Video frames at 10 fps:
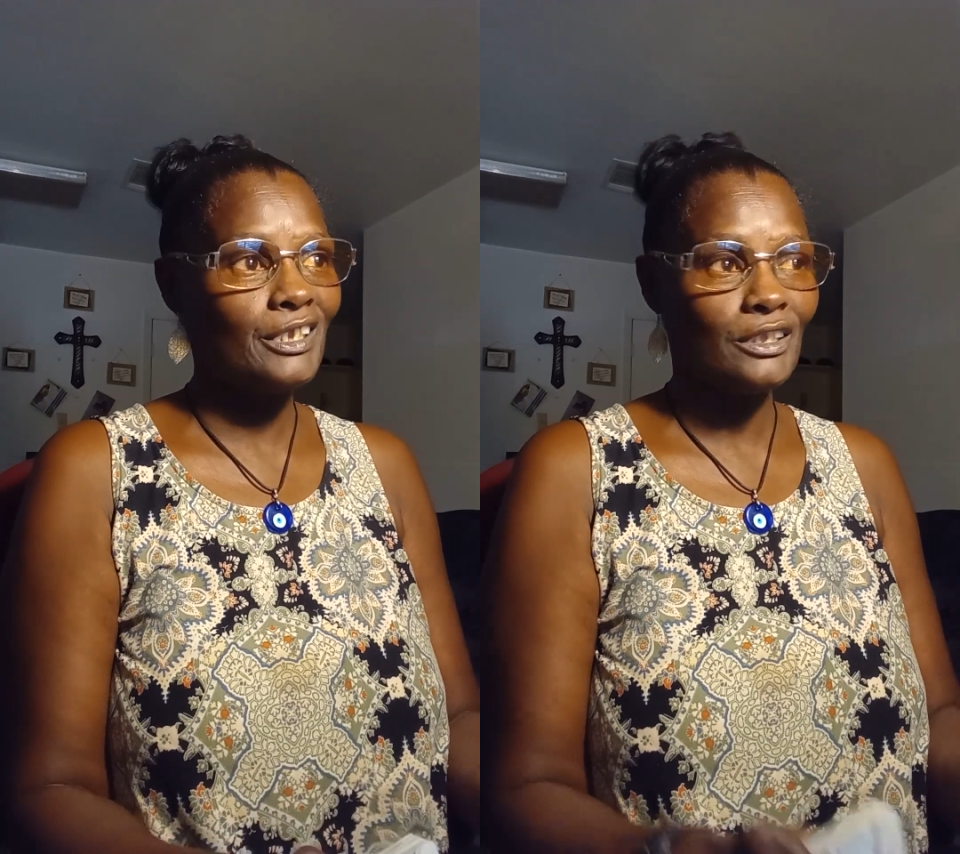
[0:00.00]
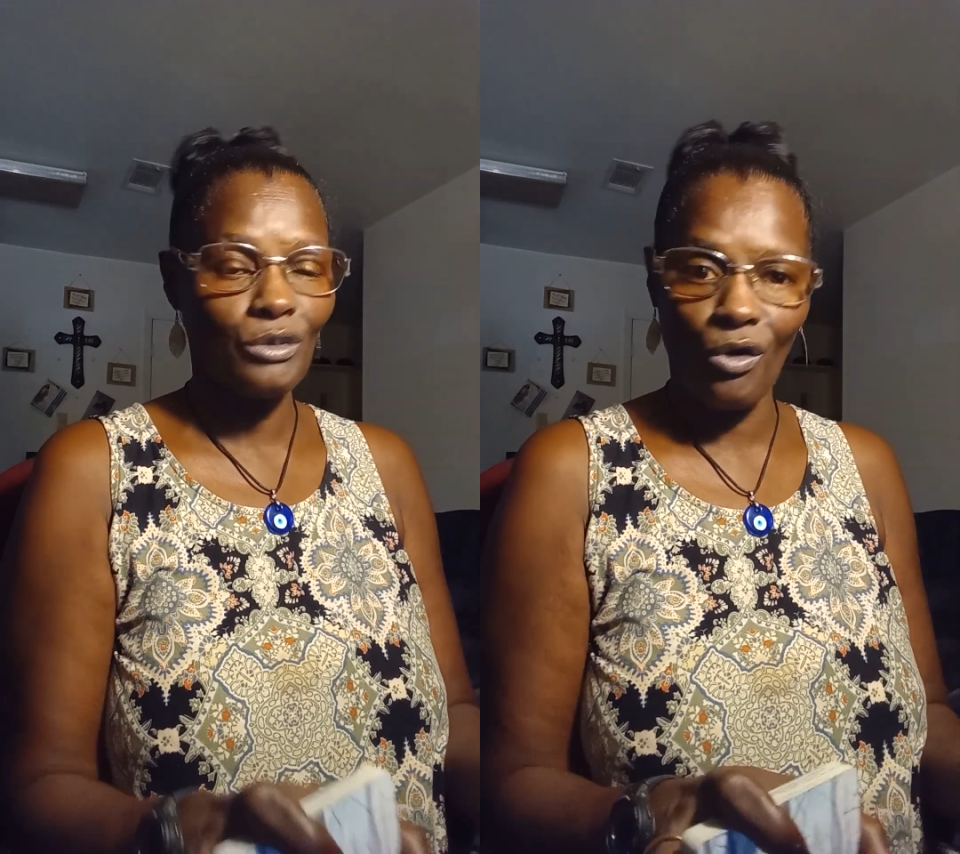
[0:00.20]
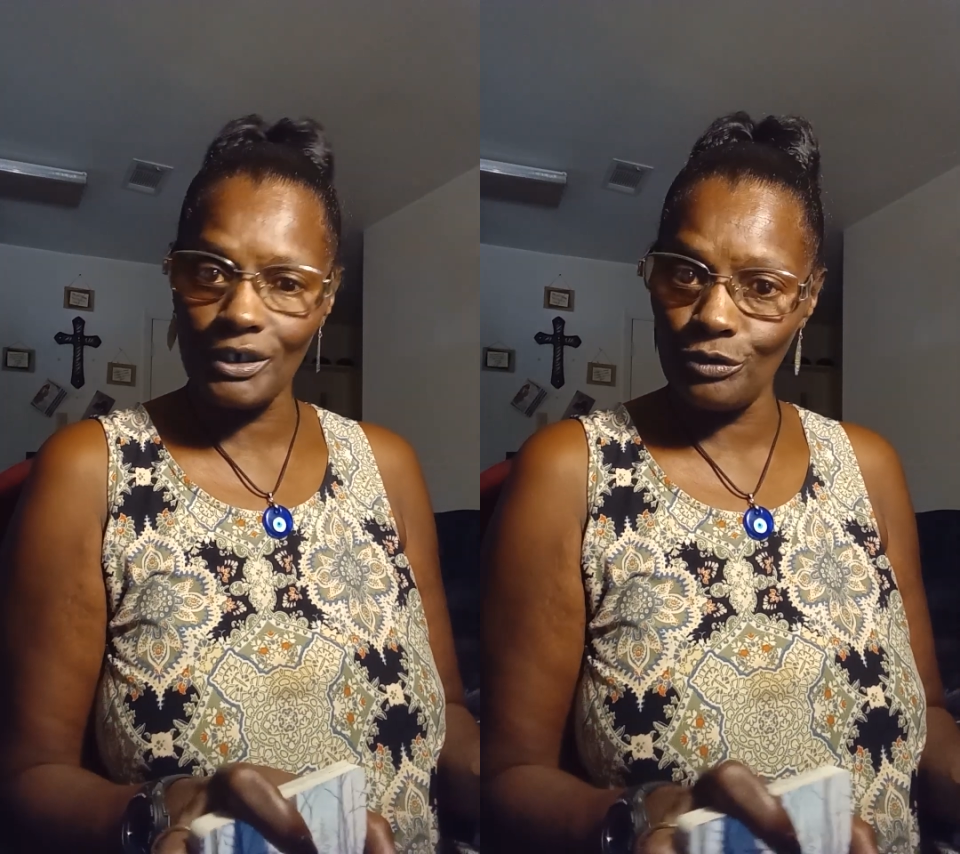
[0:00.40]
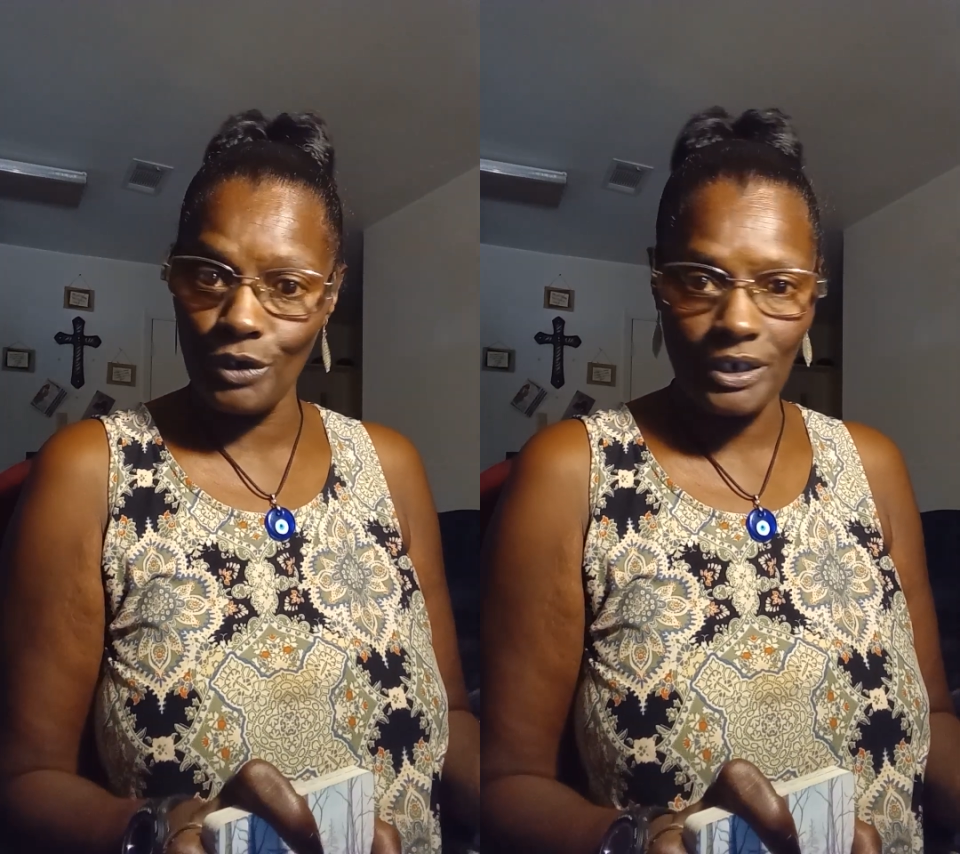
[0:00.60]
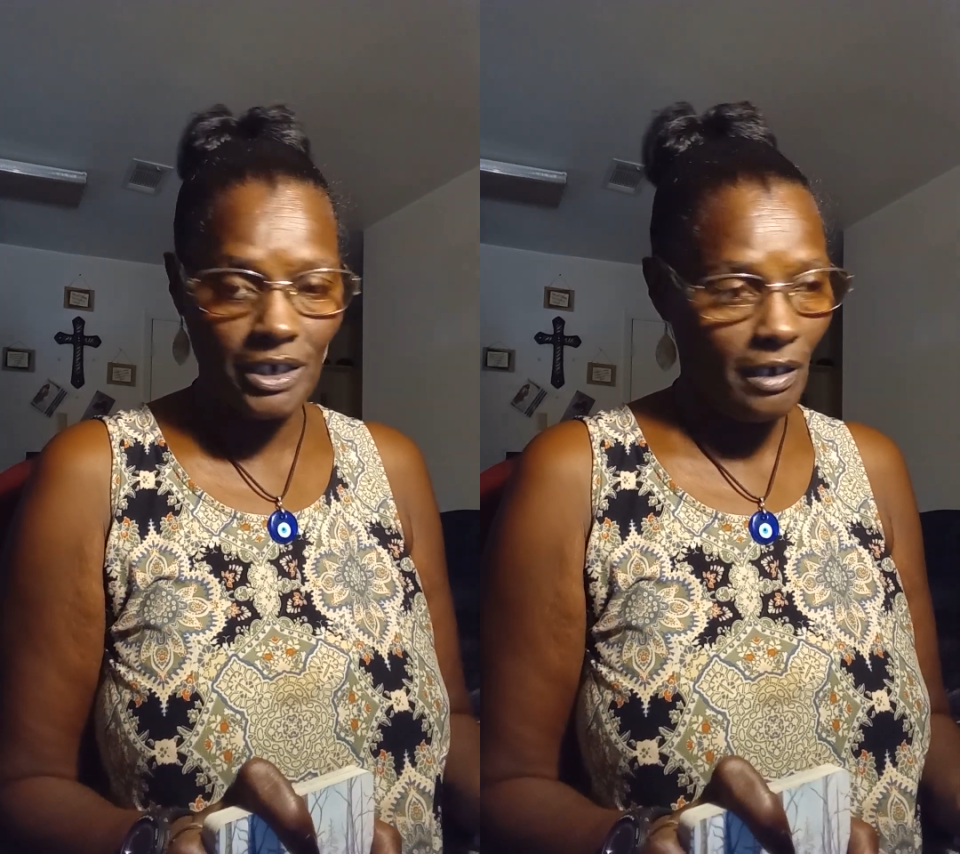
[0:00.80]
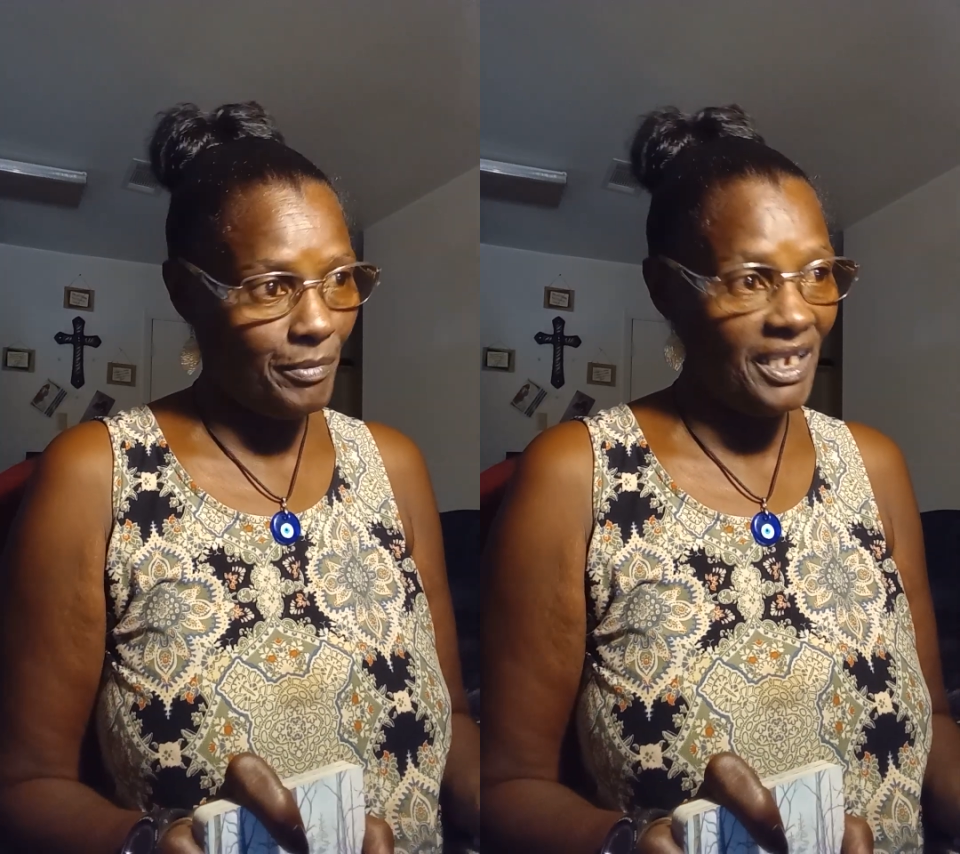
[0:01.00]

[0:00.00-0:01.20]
he started doing good.